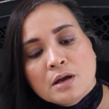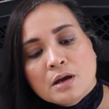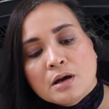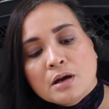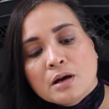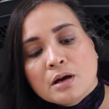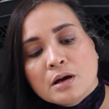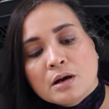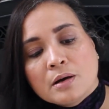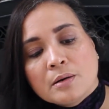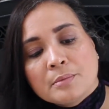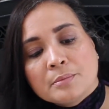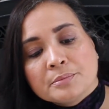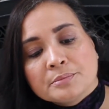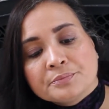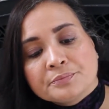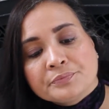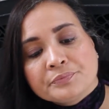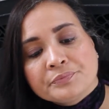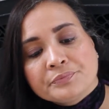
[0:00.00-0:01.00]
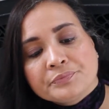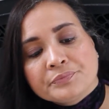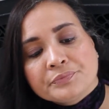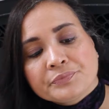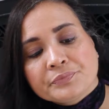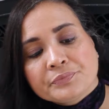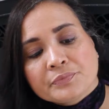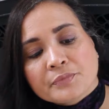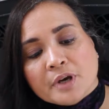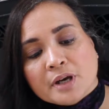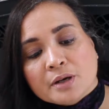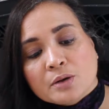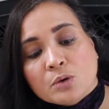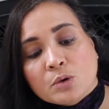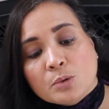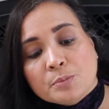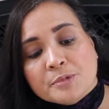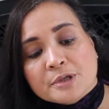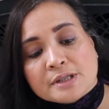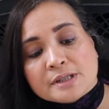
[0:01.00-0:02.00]
I
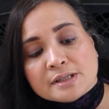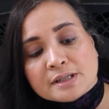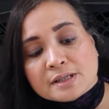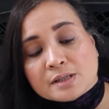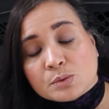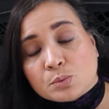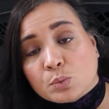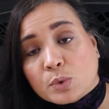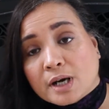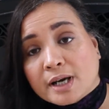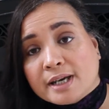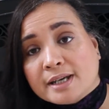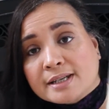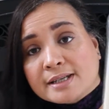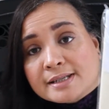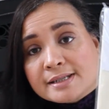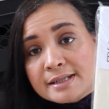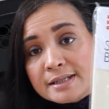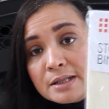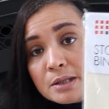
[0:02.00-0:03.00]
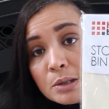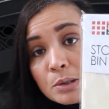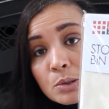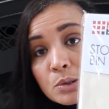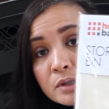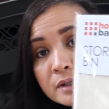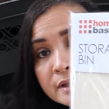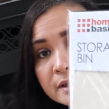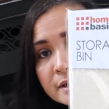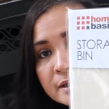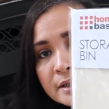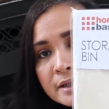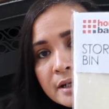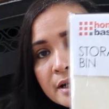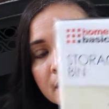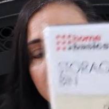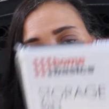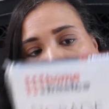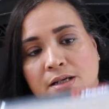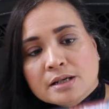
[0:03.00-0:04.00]
hope it's as wide as it looks
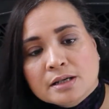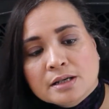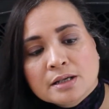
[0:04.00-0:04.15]
there,